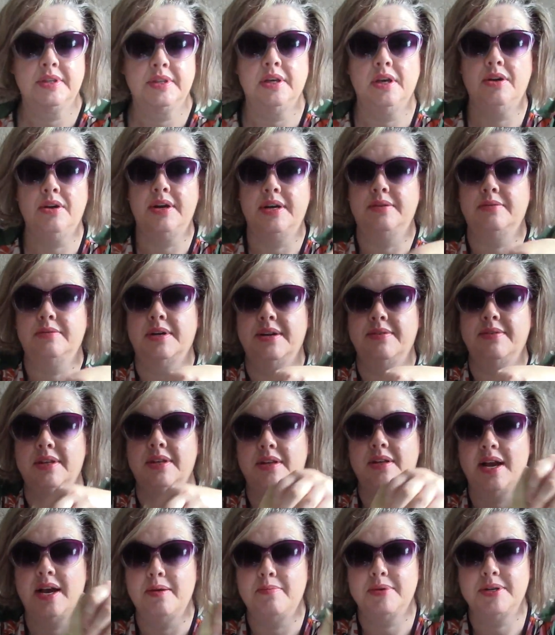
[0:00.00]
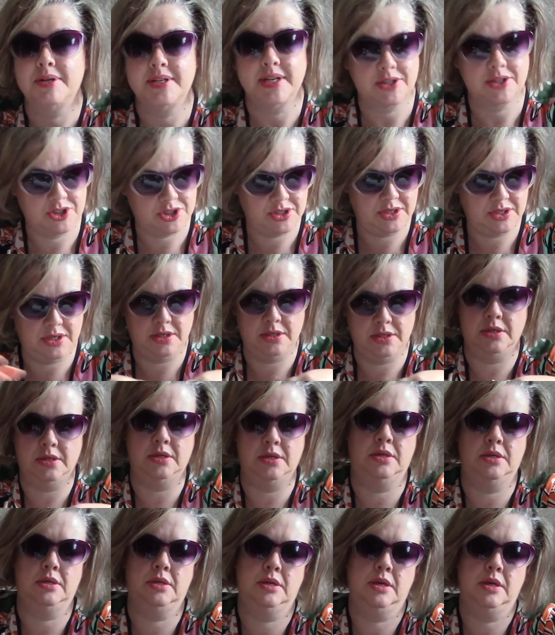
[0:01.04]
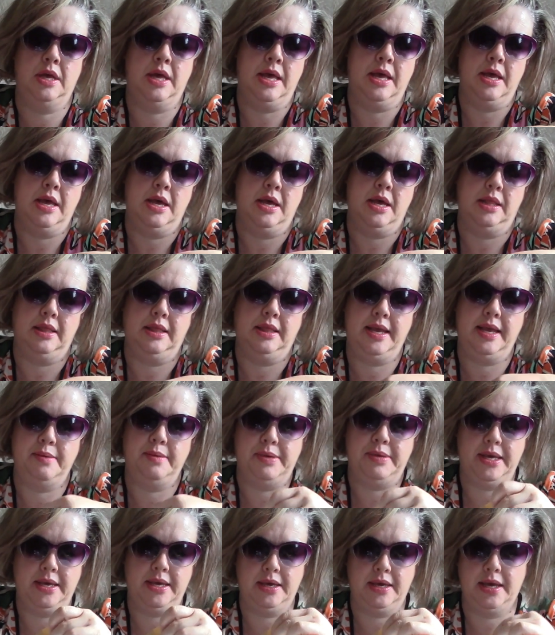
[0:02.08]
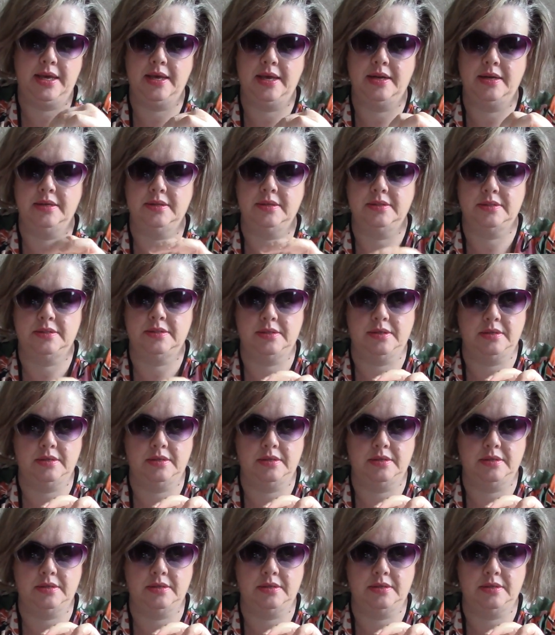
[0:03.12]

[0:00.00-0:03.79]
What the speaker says: All right, we're gonna have a little eye protection. Light pink cannas.